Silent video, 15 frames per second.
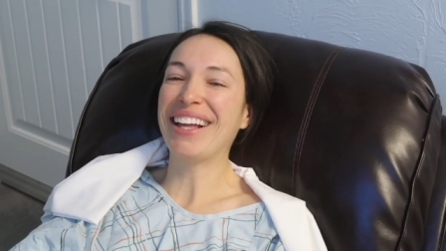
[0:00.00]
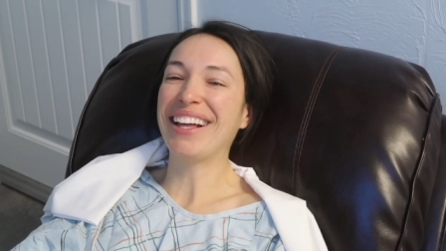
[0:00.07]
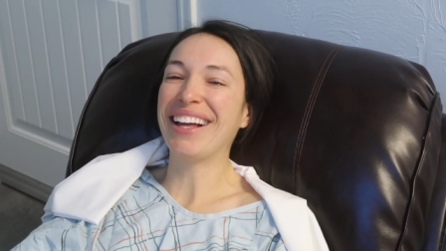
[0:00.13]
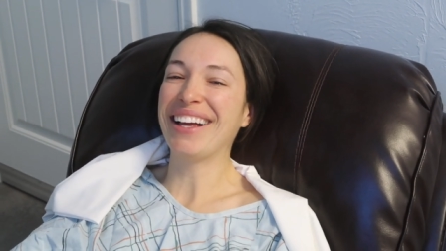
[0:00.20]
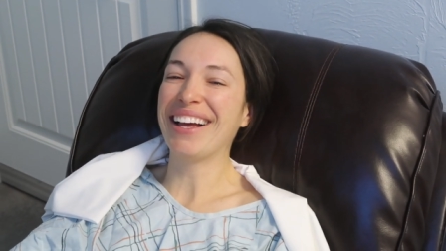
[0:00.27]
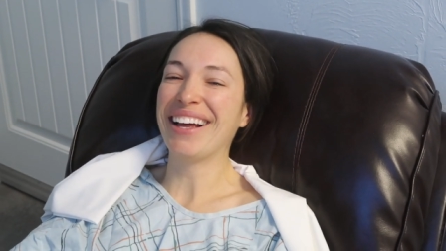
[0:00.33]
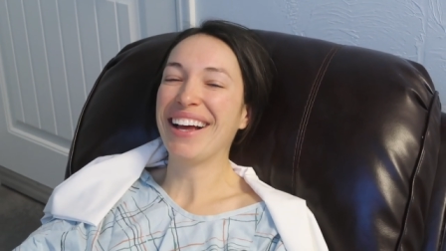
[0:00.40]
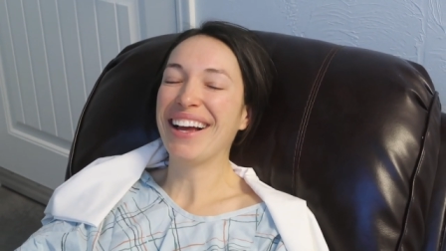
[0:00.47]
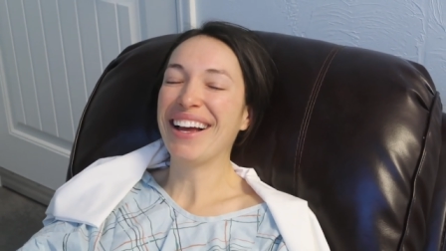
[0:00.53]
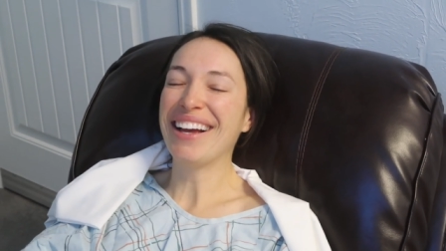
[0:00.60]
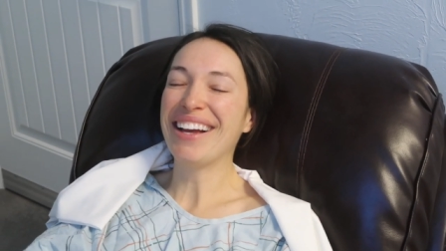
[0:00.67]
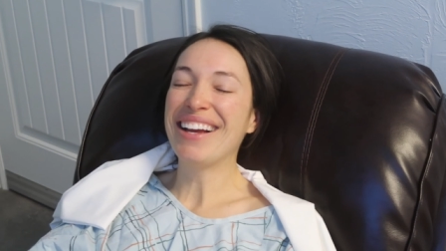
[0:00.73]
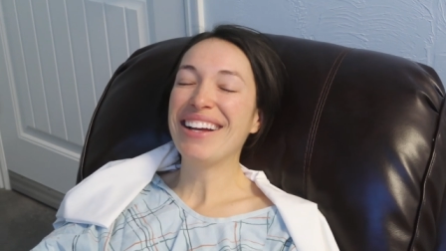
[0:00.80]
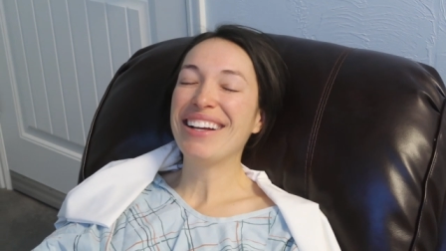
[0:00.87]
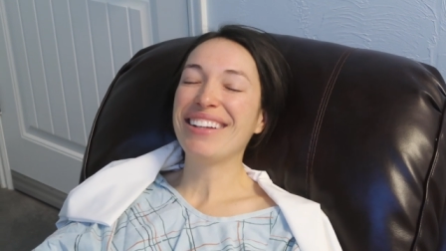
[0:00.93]

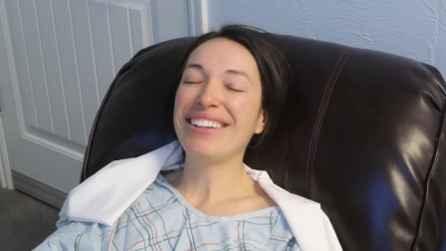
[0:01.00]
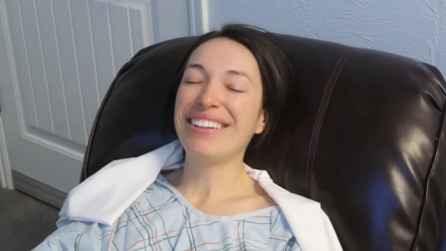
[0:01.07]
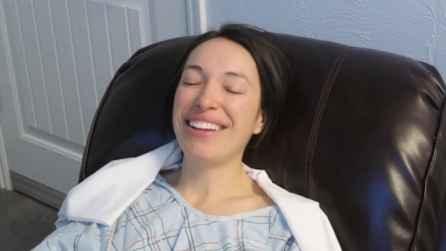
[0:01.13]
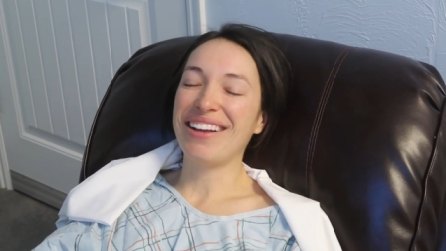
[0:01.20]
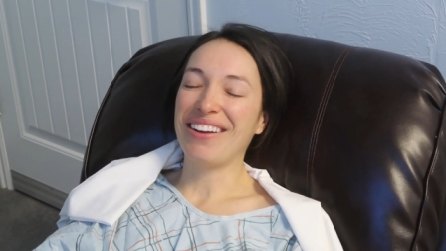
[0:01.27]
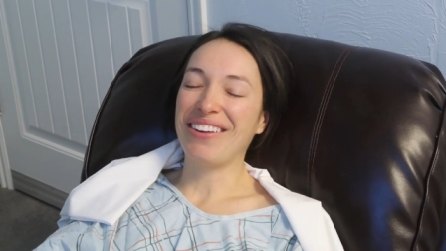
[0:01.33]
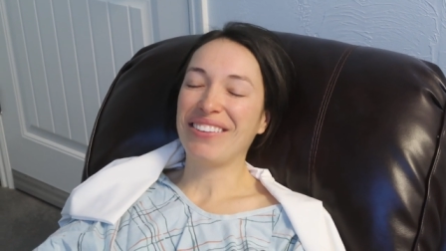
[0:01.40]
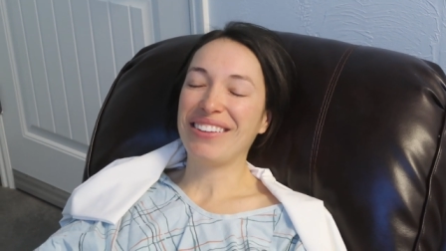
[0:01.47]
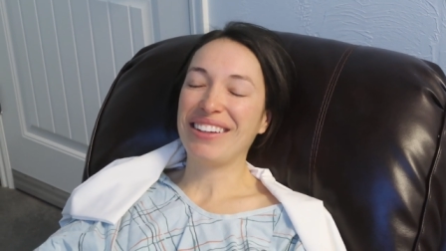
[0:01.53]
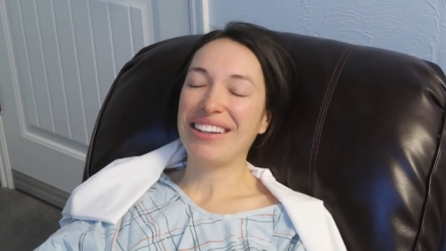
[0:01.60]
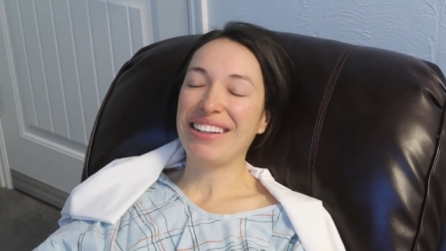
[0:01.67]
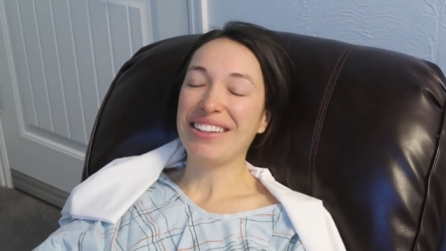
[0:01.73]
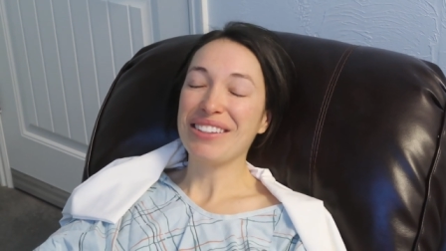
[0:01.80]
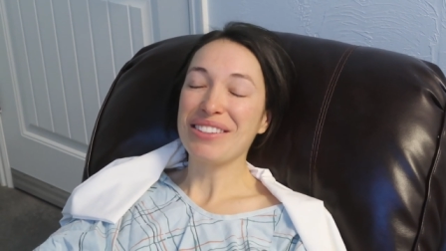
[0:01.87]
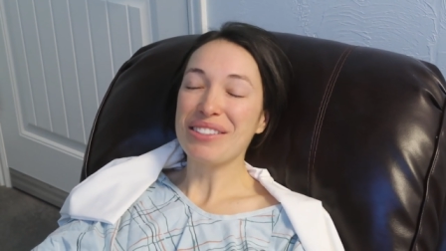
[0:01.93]
I
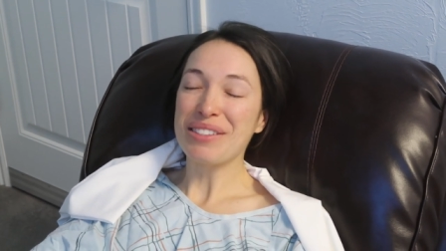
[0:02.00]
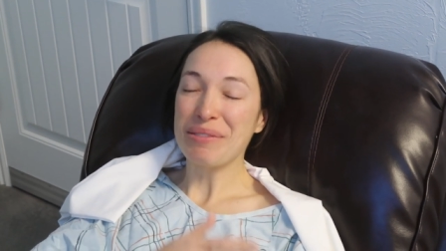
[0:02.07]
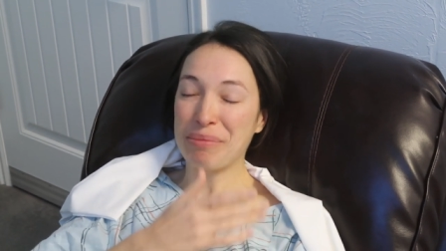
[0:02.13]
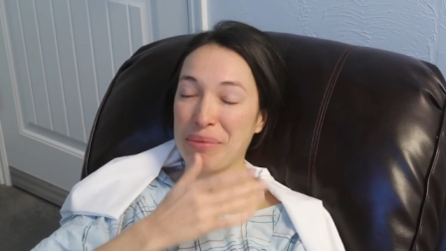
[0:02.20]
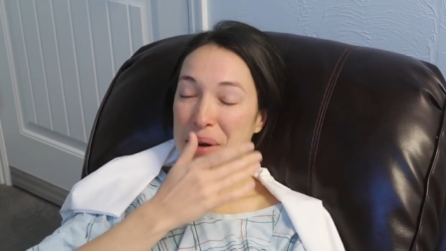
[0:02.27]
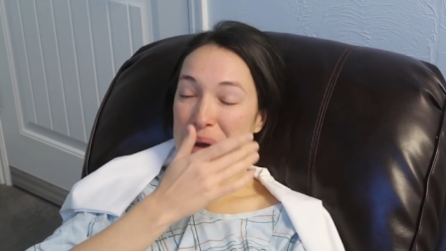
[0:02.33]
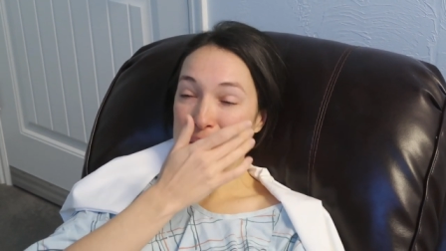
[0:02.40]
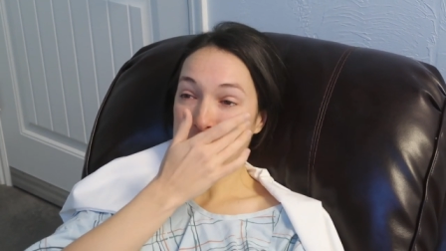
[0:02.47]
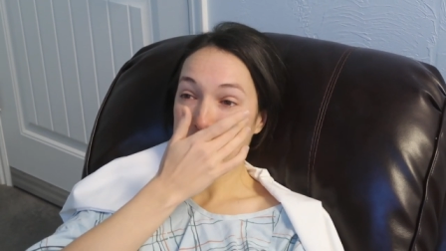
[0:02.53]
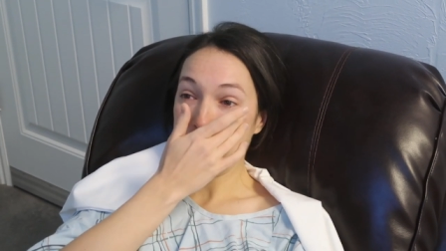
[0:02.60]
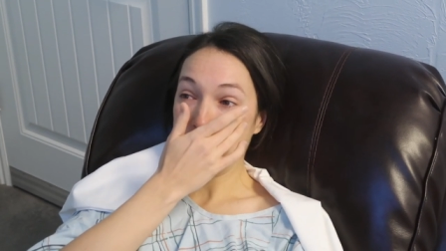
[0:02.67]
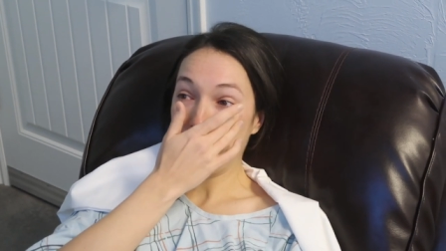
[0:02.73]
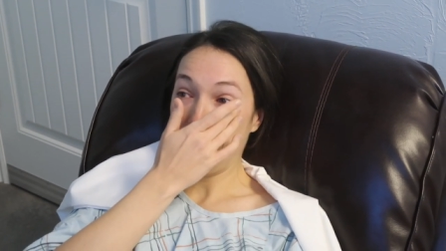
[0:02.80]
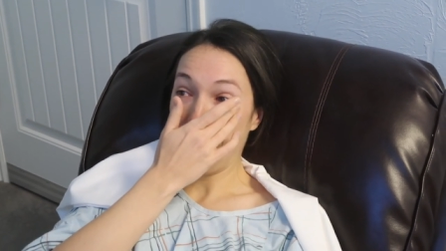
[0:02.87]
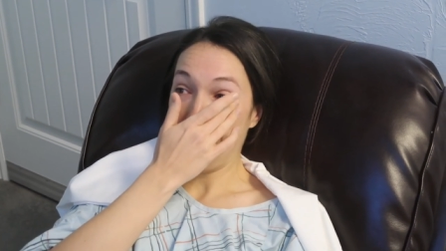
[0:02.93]
mean it's a
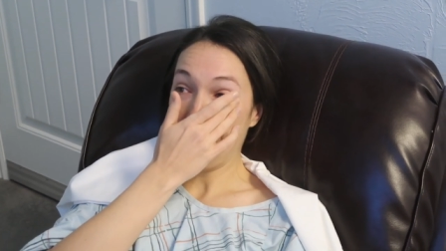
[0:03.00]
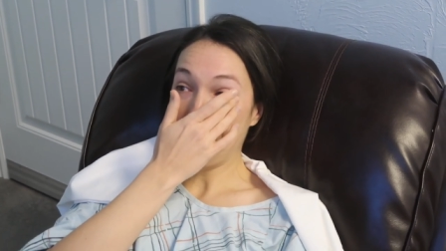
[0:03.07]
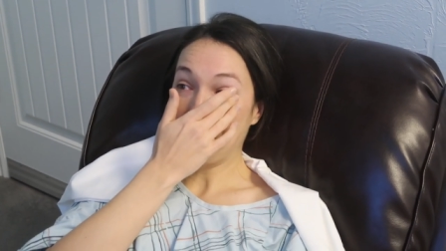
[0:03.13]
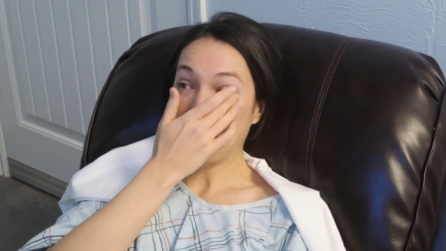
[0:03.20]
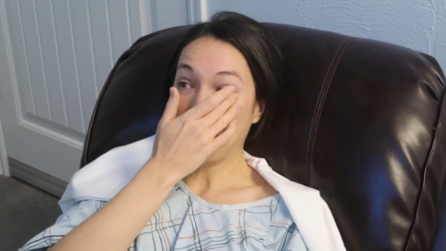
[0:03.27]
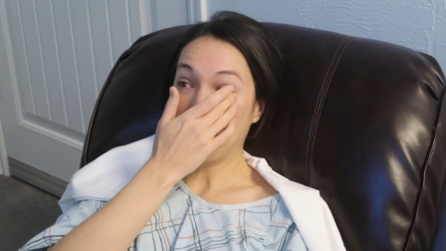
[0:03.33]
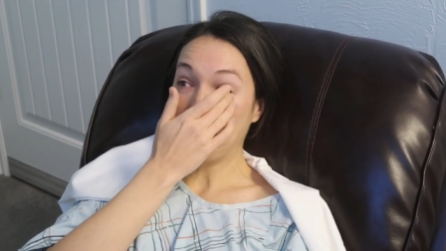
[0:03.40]
problem, but you